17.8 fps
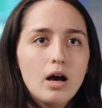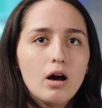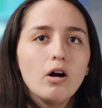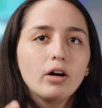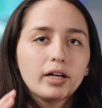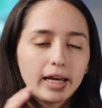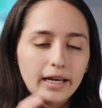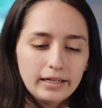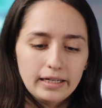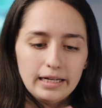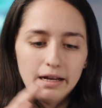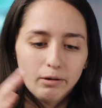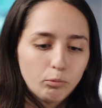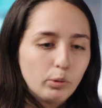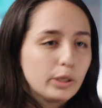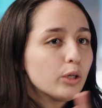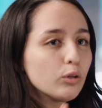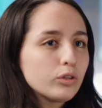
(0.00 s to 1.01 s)
okay,
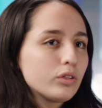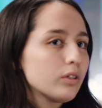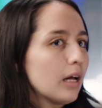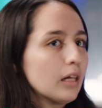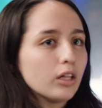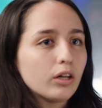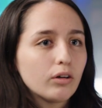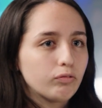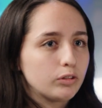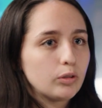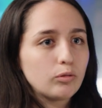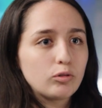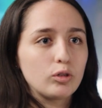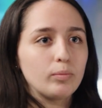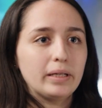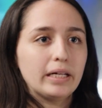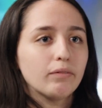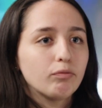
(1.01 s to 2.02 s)
we use a lot of
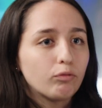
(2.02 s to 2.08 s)
social media.